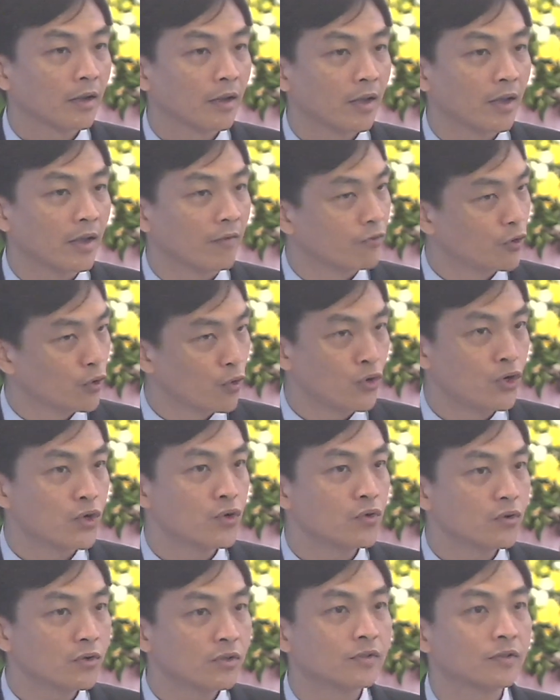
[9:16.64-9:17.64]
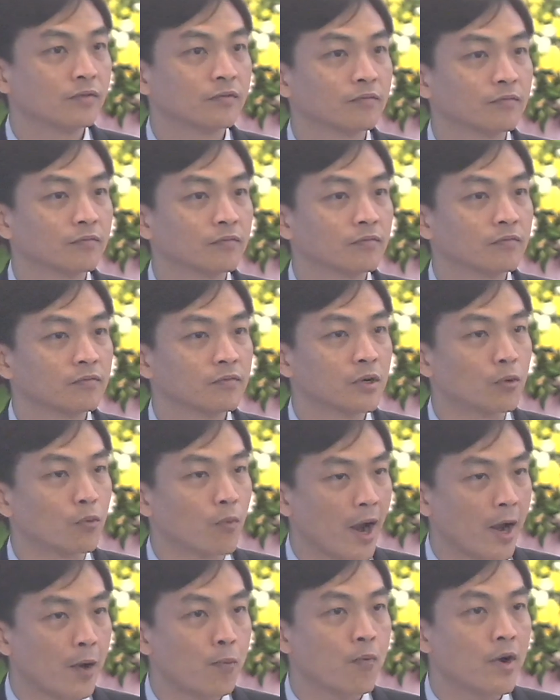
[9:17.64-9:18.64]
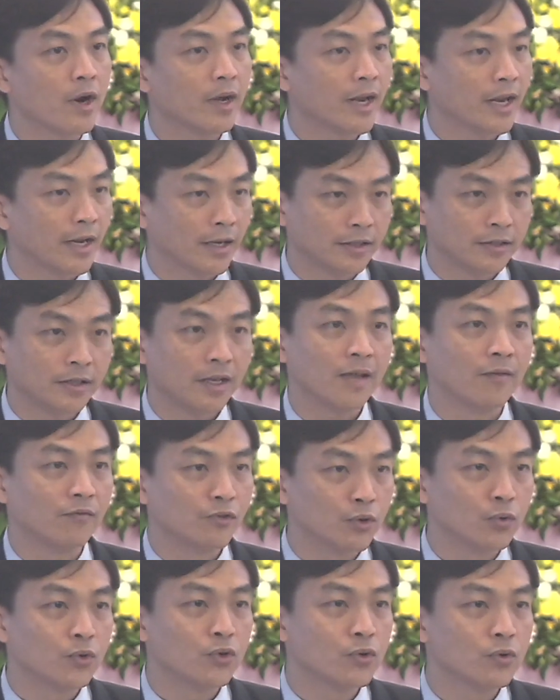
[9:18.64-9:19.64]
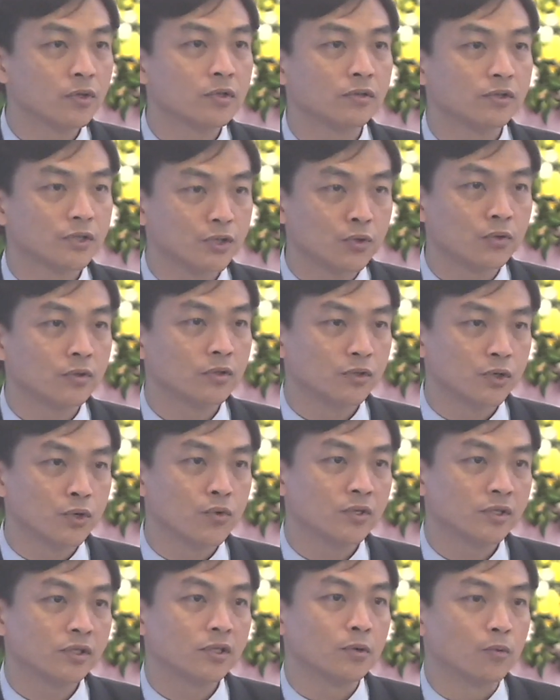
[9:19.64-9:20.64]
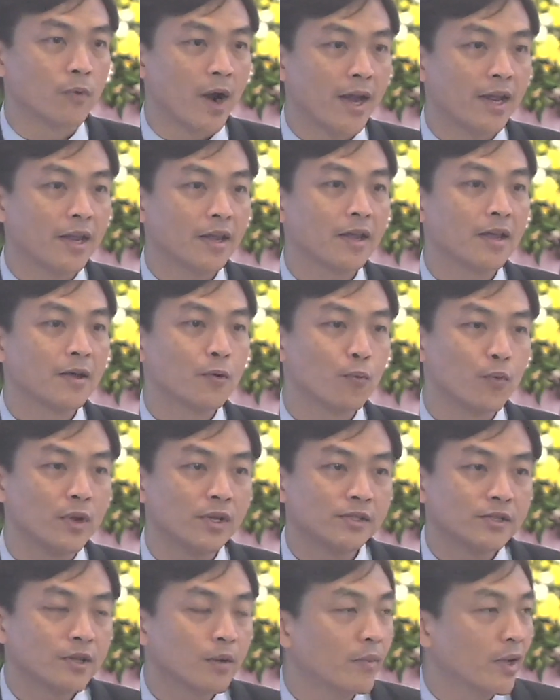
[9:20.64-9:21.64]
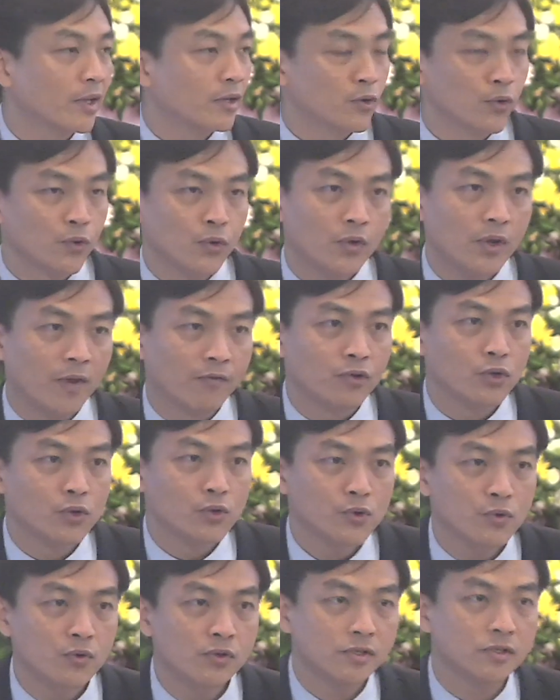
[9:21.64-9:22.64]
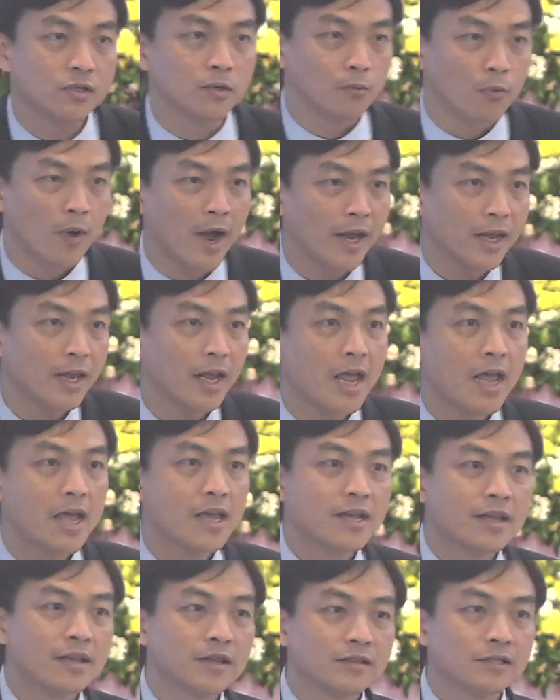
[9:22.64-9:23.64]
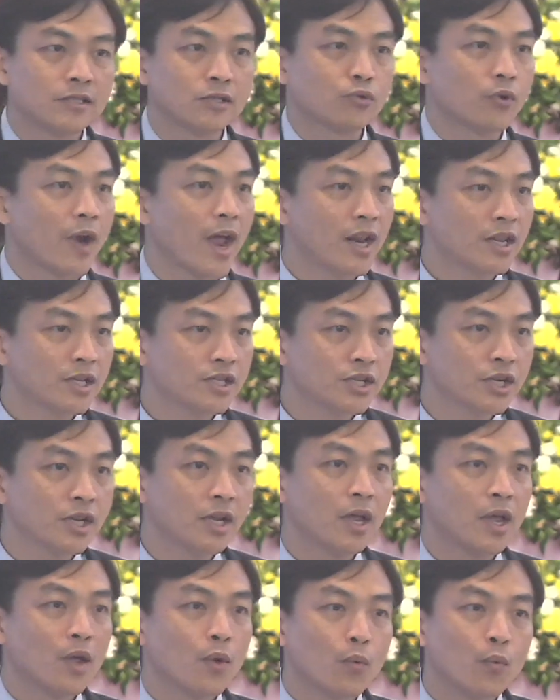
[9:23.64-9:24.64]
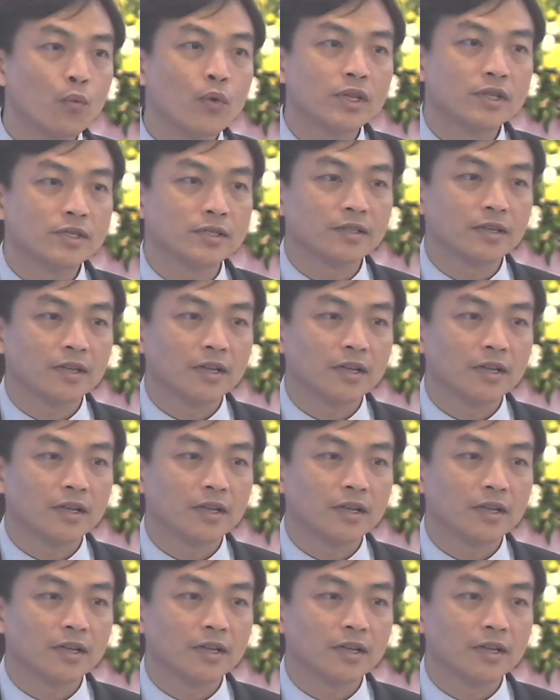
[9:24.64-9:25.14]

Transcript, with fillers: If you use the right wordings, if you use, use the right wisdom, and you, if you use the right strategy, which